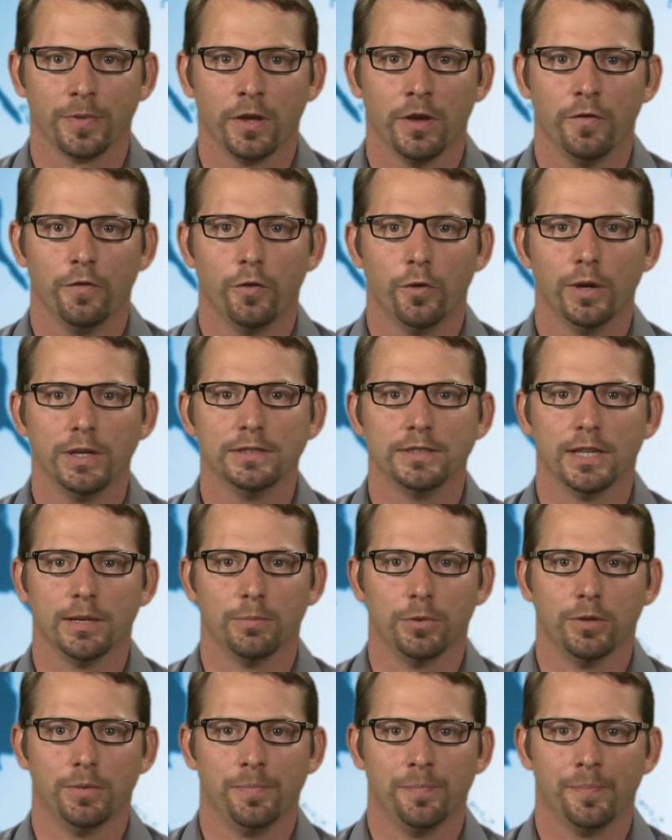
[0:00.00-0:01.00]
For
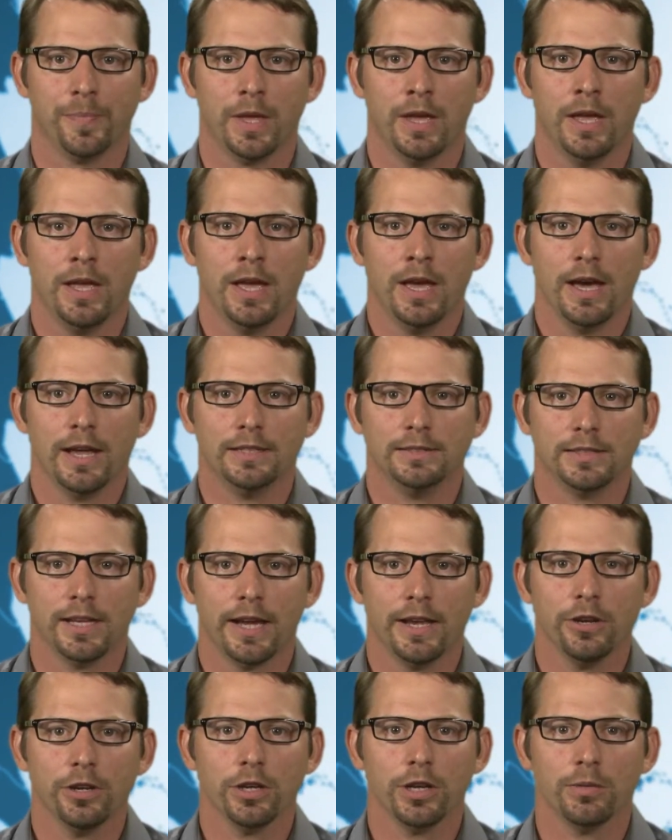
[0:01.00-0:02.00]
example, a
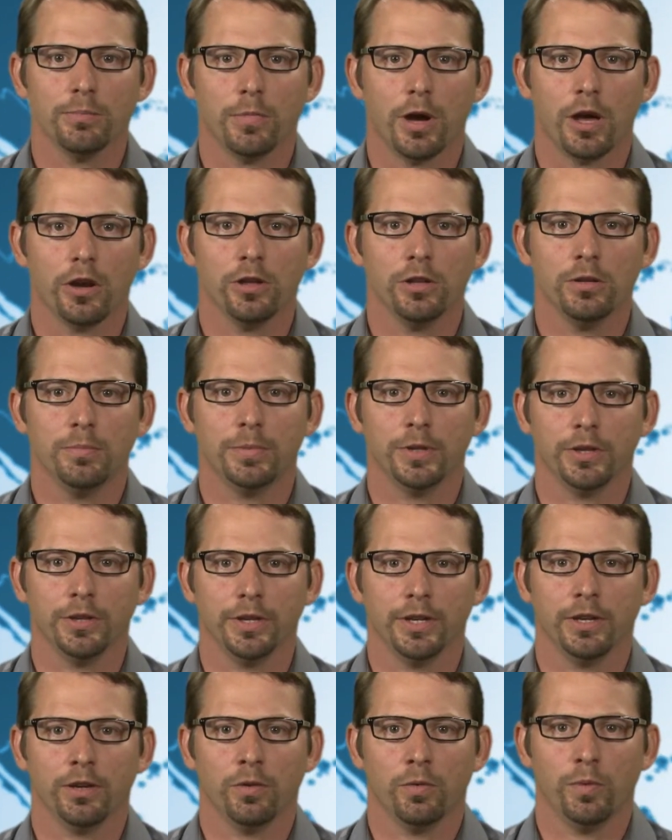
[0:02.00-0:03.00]
designer could model a
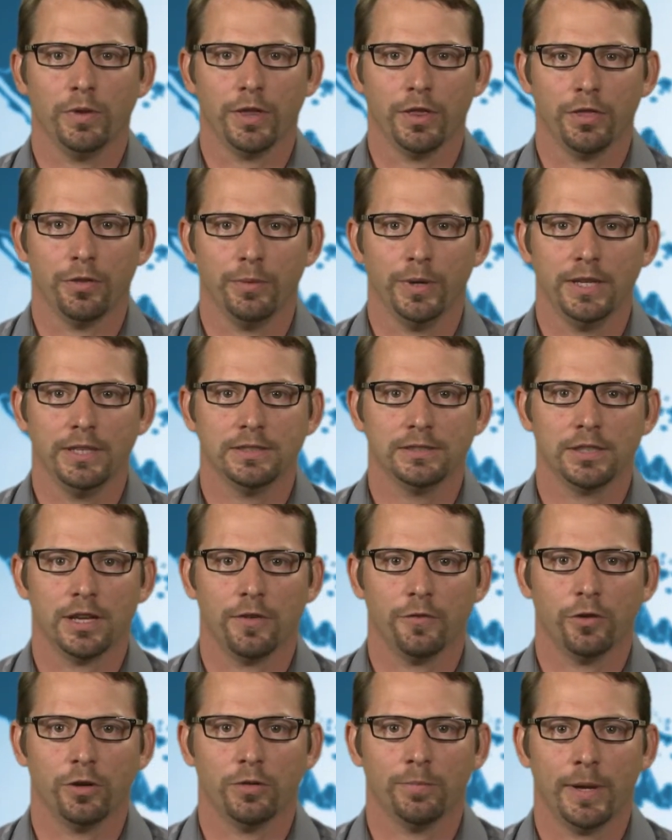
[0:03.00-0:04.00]
building with a 3D
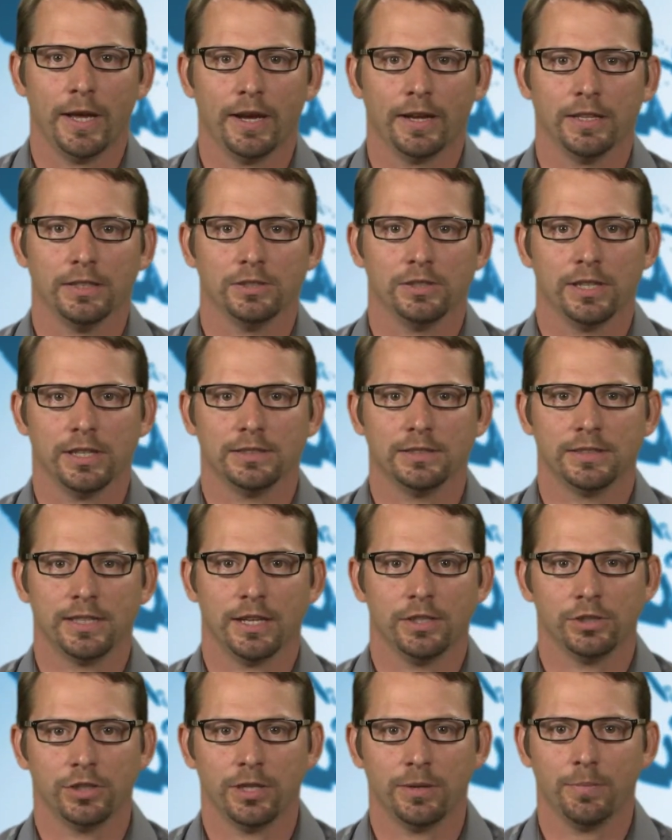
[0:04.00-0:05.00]
software package like
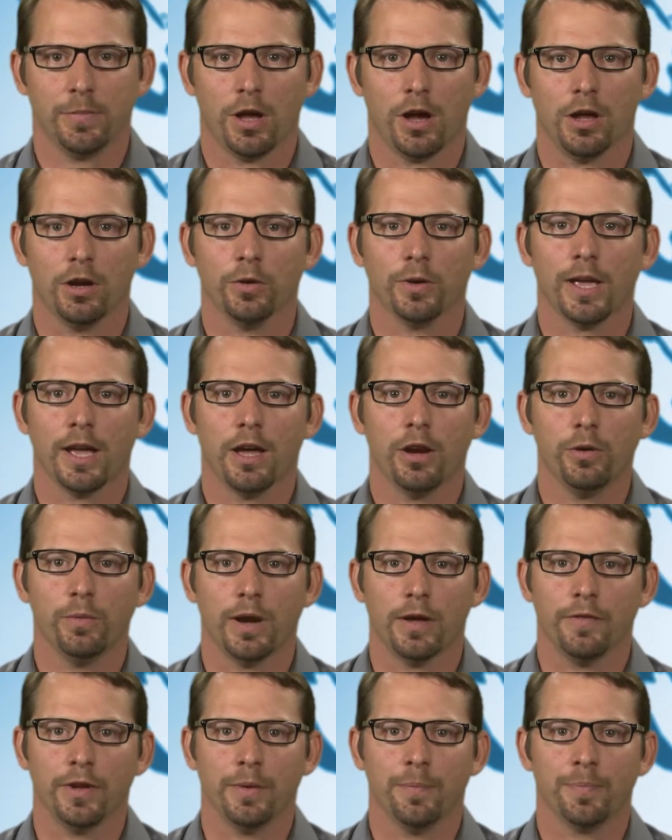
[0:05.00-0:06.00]
SketchUp, AutoCAD, or
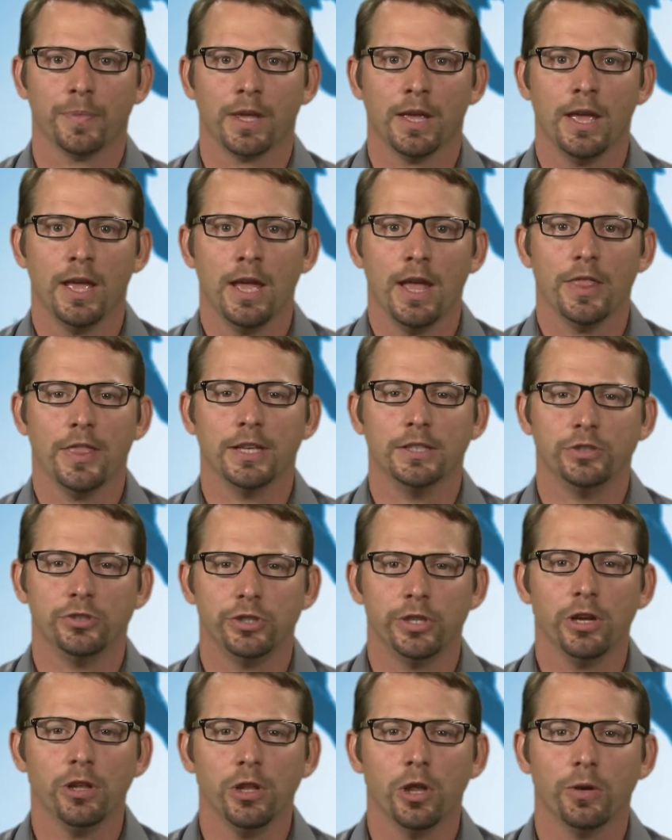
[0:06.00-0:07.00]
Revit, then
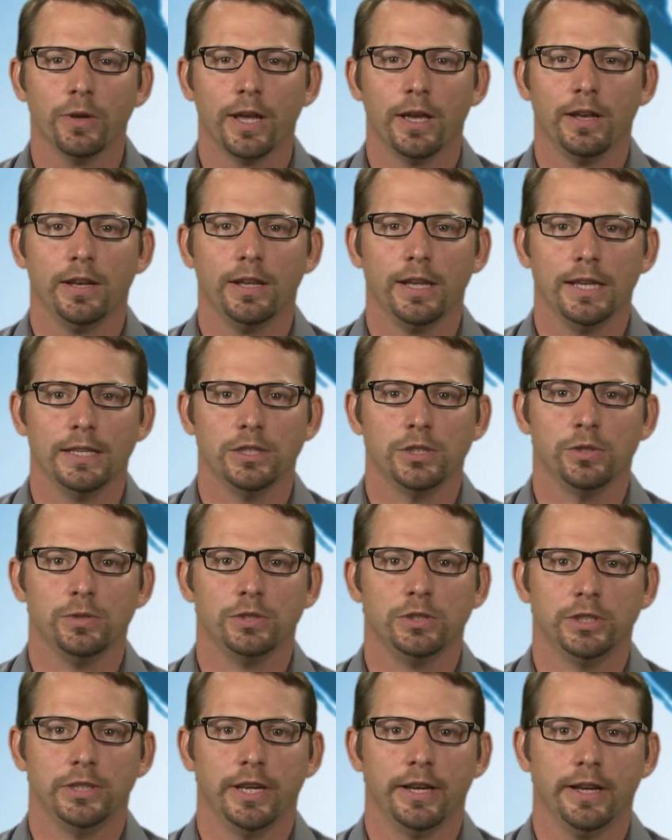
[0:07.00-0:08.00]
geolocate it into a
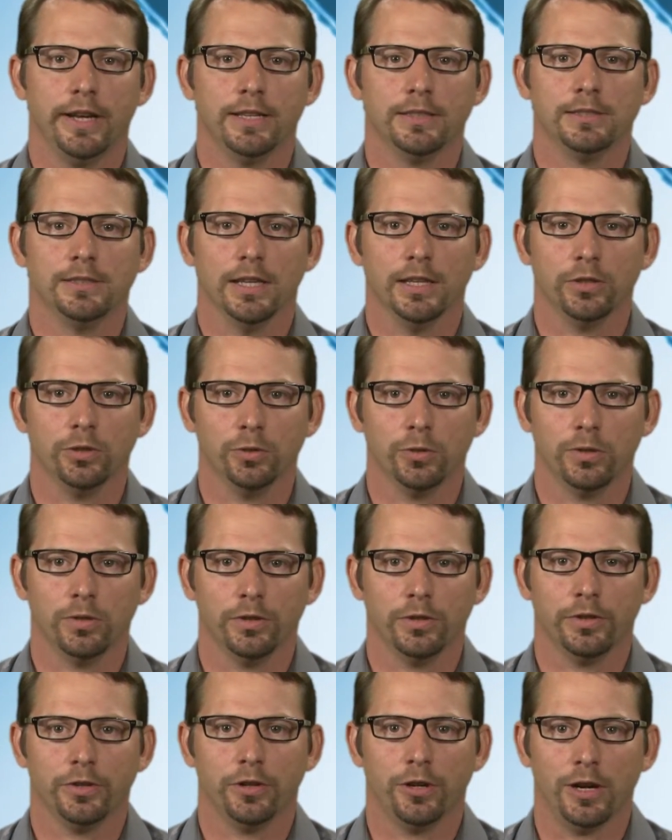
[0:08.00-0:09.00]
GIS like Google
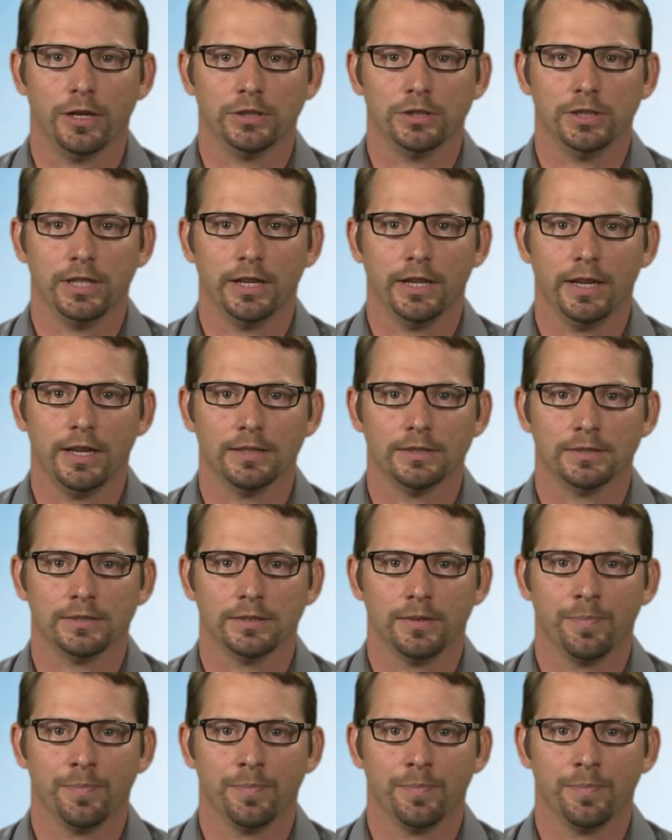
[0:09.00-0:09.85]
Earth or ArcGIS.